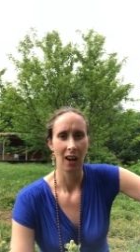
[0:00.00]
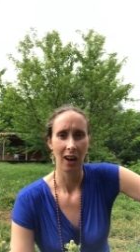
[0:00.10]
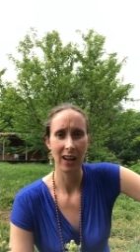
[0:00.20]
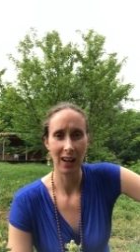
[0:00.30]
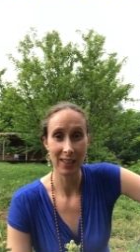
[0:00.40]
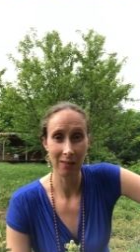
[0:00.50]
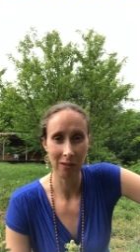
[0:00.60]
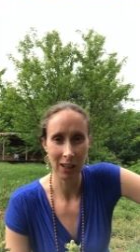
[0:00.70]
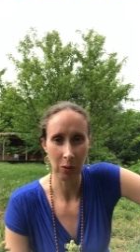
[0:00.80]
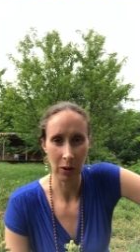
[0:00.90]
I, I didn't
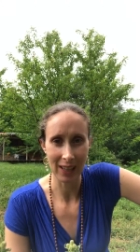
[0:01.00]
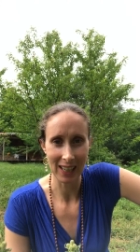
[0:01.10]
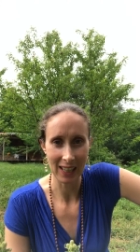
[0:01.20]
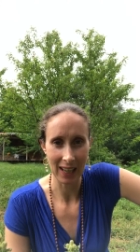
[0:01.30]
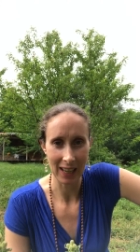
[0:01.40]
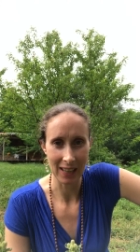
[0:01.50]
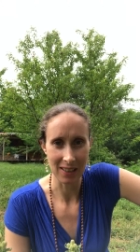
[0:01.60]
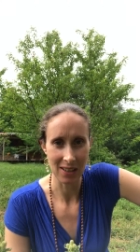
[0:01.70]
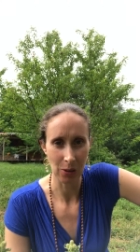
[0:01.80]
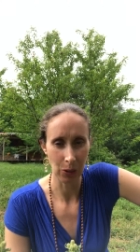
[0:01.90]
really want to
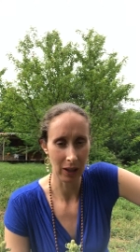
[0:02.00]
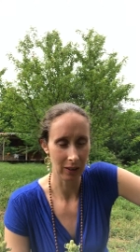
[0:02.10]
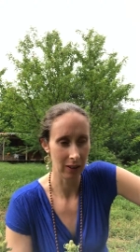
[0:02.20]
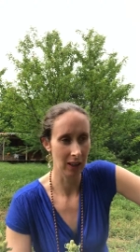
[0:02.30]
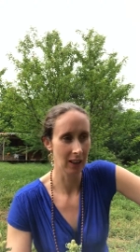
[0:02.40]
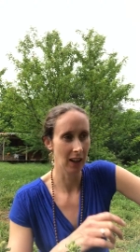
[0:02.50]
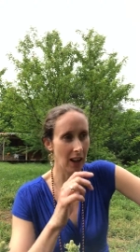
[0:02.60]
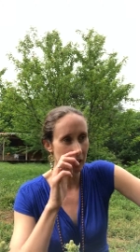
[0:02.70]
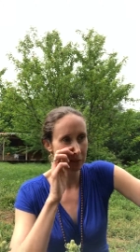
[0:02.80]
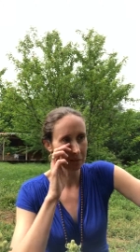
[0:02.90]
engage with,
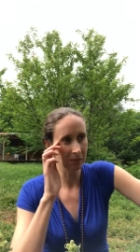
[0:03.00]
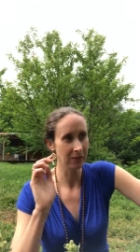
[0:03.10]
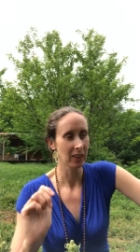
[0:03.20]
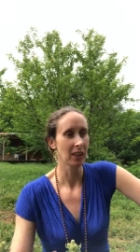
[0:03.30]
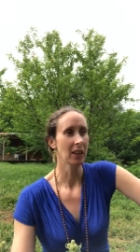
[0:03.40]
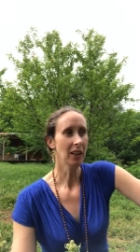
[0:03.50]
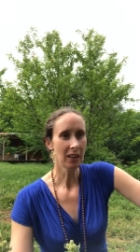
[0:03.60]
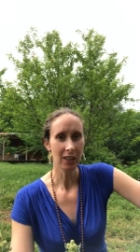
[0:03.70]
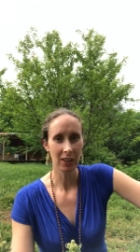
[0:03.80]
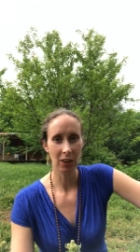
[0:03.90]
um,
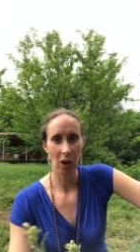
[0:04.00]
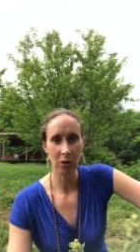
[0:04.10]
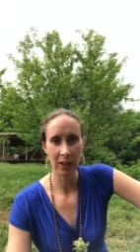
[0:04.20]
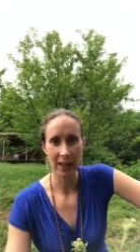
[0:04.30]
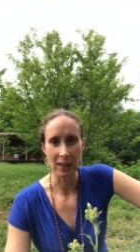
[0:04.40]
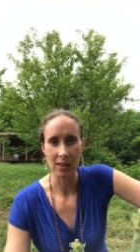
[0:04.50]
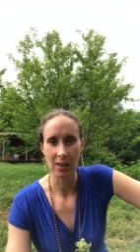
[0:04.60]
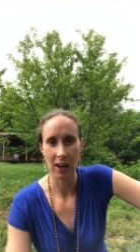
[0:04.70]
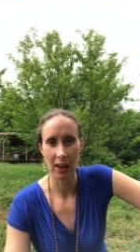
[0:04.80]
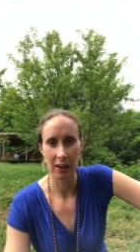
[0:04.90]
you know, old
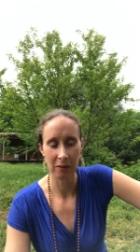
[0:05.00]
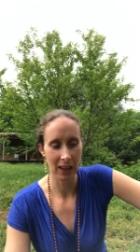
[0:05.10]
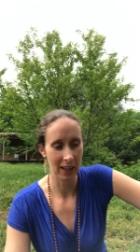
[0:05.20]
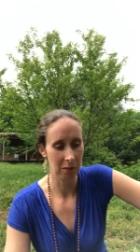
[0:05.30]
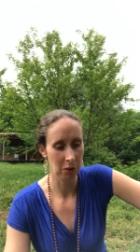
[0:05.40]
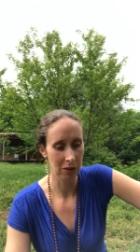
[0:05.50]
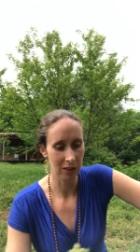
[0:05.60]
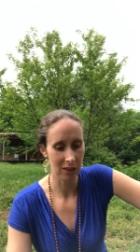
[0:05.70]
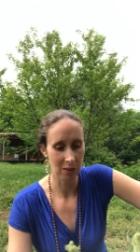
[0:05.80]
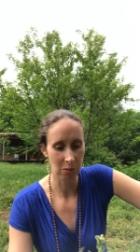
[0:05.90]
age um, and
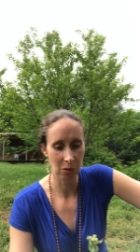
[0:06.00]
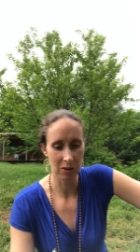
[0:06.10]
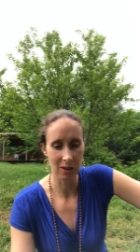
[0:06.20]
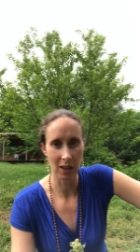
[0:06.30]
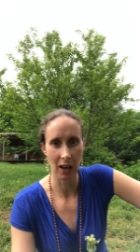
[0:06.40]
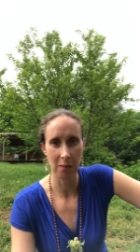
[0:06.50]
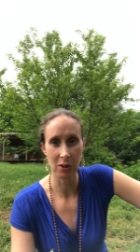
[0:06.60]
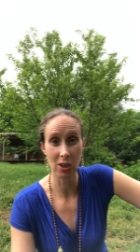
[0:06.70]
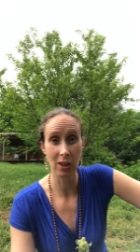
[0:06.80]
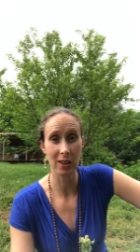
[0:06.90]
moving towards uh,
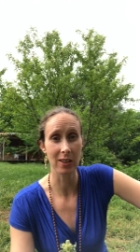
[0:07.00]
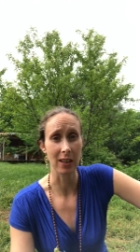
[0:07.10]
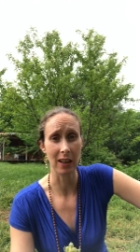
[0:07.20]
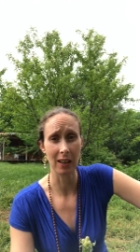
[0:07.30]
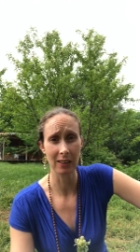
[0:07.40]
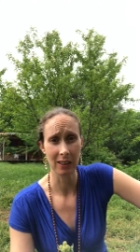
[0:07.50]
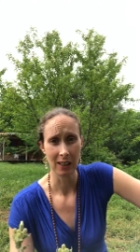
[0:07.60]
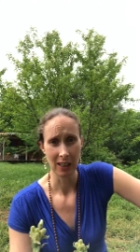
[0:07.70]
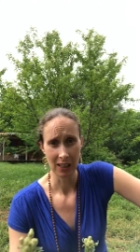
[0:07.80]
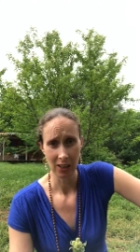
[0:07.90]
maturity. And
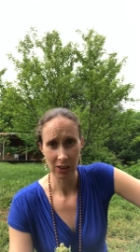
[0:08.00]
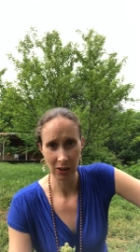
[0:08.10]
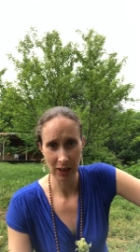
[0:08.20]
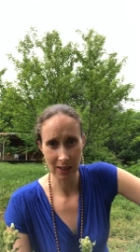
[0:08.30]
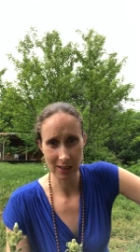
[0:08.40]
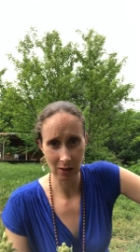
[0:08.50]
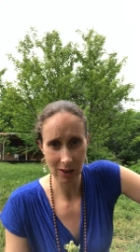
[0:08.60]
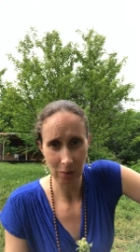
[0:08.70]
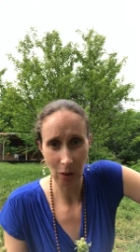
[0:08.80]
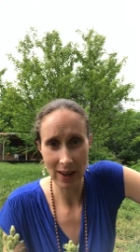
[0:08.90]
you know, it's not
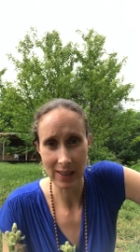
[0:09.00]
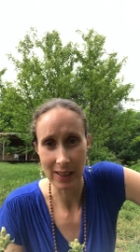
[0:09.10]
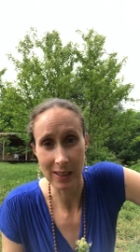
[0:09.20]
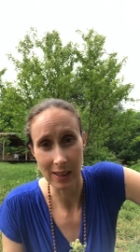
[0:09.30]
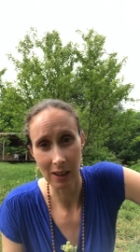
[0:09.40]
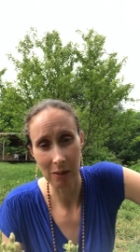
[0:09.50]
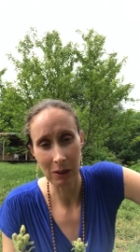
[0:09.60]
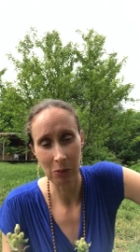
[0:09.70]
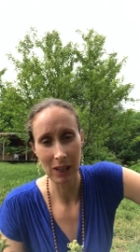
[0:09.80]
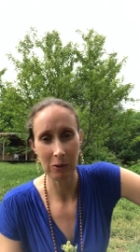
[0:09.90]
surprising, is it? I
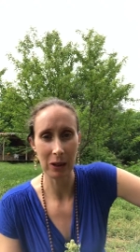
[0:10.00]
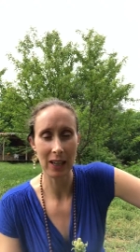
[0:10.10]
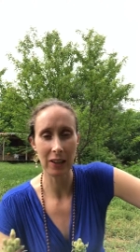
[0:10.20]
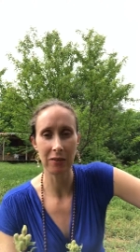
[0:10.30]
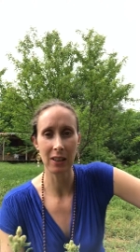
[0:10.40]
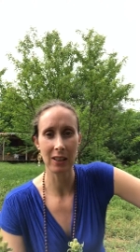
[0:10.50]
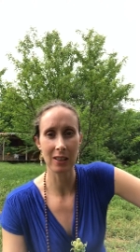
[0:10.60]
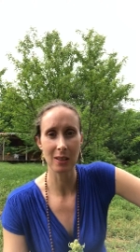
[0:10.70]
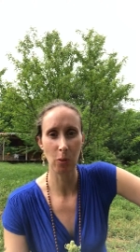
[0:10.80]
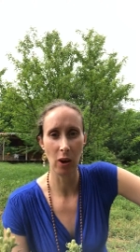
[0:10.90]
mean, we, we live in
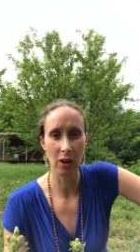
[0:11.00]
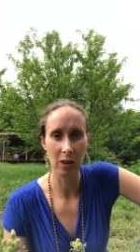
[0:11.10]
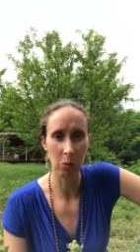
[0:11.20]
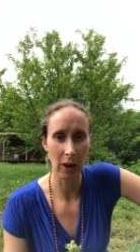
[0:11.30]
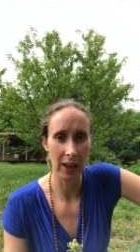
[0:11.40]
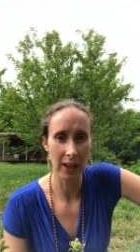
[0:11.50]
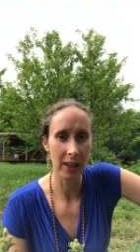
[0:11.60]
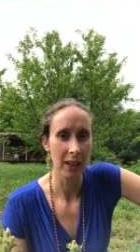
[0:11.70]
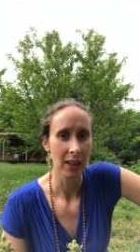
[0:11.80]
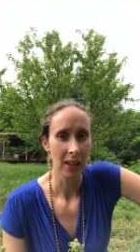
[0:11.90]
this world
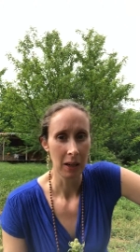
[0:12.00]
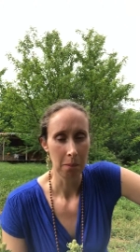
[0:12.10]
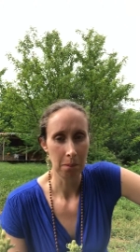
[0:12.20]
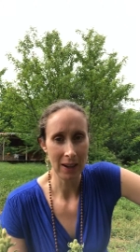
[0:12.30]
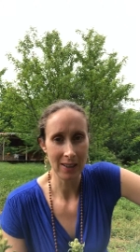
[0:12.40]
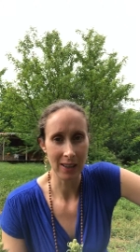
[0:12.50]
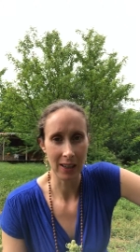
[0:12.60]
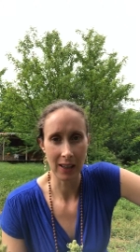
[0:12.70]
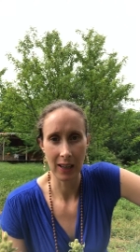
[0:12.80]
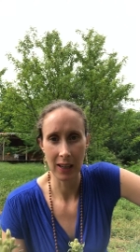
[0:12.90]
where
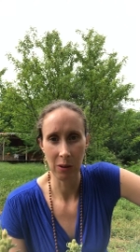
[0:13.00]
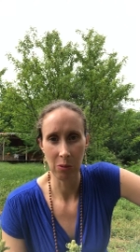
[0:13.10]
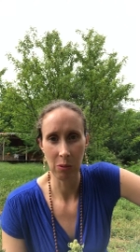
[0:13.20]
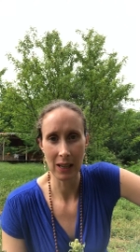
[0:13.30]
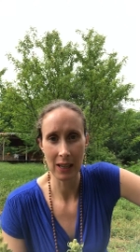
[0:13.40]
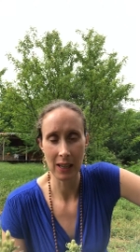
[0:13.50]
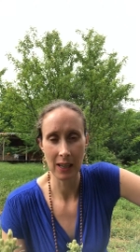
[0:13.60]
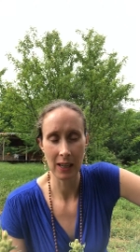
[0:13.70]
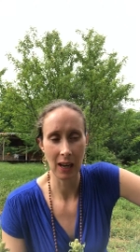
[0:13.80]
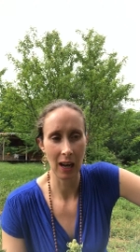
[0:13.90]
basically
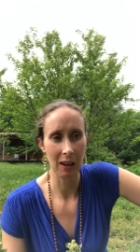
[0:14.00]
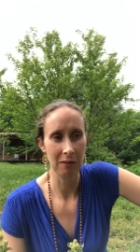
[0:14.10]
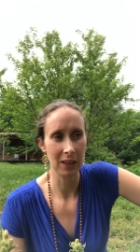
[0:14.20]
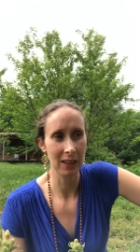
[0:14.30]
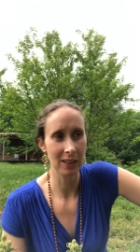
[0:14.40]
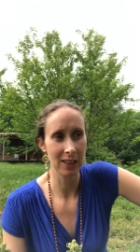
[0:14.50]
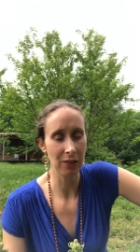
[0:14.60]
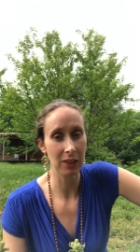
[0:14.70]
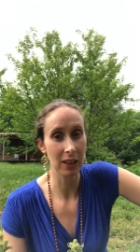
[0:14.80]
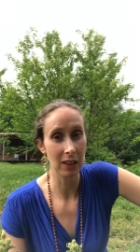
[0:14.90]
we um, in
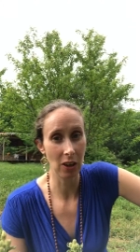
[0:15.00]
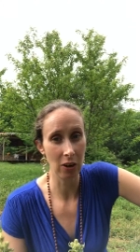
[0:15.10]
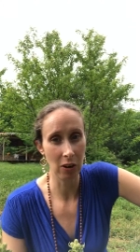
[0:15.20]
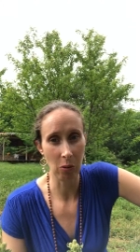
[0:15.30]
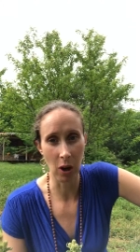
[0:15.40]
definitely in the yoga